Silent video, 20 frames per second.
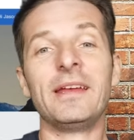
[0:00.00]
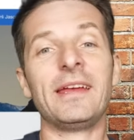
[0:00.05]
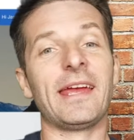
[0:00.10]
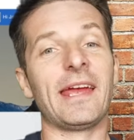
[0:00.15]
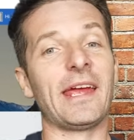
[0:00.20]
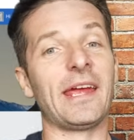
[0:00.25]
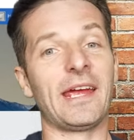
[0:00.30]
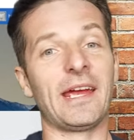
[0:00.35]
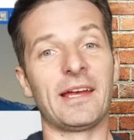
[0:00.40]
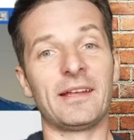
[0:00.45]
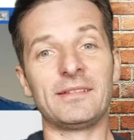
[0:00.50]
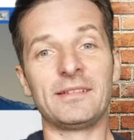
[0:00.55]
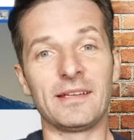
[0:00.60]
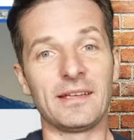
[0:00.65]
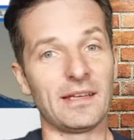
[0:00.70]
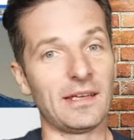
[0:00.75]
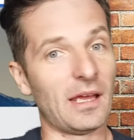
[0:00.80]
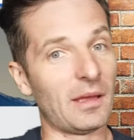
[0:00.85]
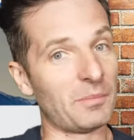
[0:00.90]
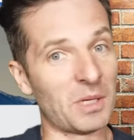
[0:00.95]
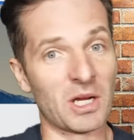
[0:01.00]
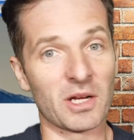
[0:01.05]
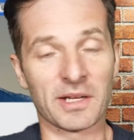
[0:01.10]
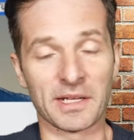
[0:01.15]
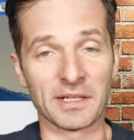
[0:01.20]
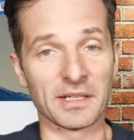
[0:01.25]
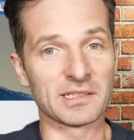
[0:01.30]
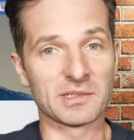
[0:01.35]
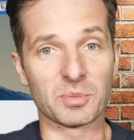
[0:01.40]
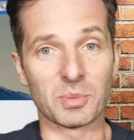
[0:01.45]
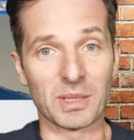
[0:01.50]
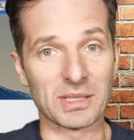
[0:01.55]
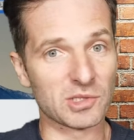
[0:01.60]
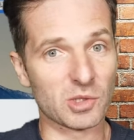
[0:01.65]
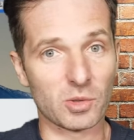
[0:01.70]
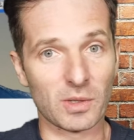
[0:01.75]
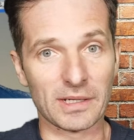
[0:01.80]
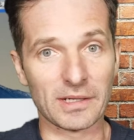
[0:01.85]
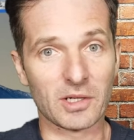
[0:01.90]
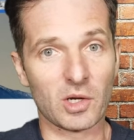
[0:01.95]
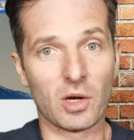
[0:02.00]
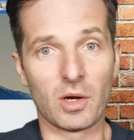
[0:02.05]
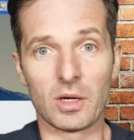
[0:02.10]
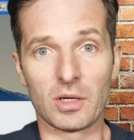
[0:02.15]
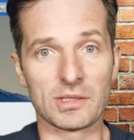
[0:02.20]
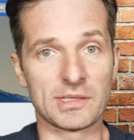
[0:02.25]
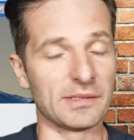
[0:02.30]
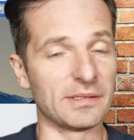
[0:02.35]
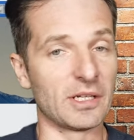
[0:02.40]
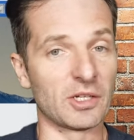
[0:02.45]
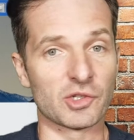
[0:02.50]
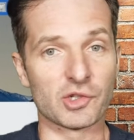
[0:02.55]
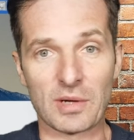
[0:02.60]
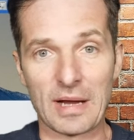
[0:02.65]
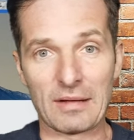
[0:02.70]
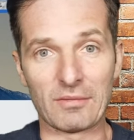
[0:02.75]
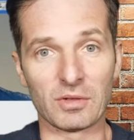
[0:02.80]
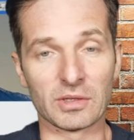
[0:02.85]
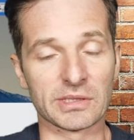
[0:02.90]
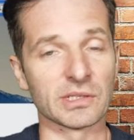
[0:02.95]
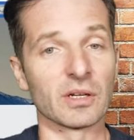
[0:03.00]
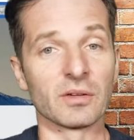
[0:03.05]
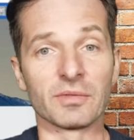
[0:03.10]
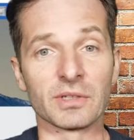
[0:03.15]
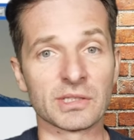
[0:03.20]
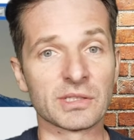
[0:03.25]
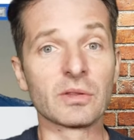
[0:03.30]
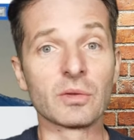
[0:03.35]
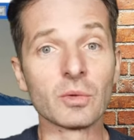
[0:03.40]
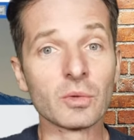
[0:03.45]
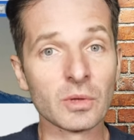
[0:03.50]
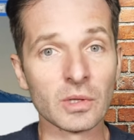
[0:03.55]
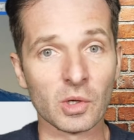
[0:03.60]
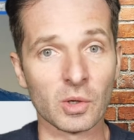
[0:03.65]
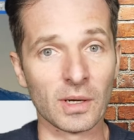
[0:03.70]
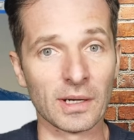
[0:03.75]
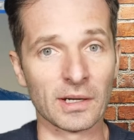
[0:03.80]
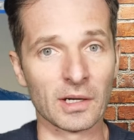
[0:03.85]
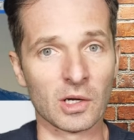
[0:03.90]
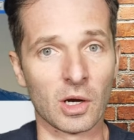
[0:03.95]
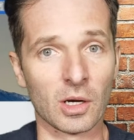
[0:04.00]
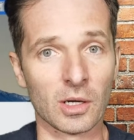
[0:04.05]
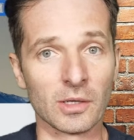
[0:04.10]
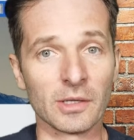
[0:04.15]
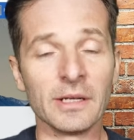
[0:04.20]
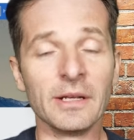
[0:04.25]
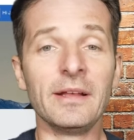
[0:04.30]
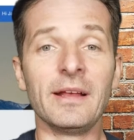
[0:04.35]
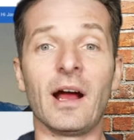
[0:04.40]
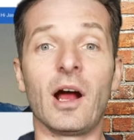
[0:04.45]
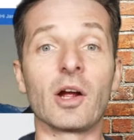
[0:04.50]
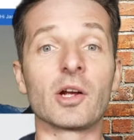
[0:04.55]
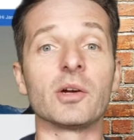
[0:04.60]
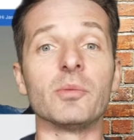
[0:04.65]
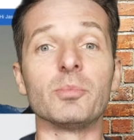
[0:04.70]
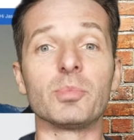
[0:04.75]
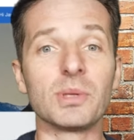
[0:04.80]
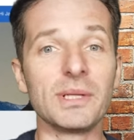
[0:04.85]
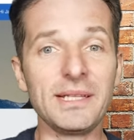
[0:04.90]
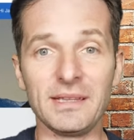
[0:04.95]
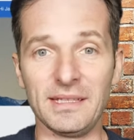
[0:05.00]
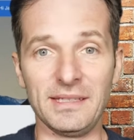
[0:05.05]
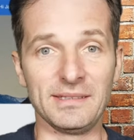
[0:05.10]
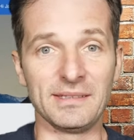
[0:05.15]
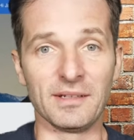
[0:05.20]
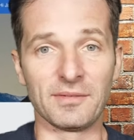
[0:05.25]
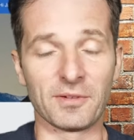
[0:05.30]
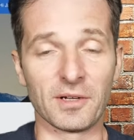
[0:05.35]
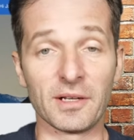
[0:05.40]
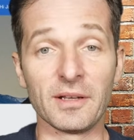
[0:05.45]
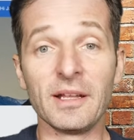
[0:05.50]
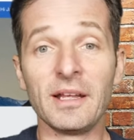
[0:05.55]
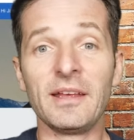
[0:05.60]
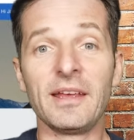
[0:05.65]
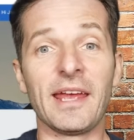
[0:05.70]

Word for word: and American Express credit cards and their travel service through the credit card are completely different,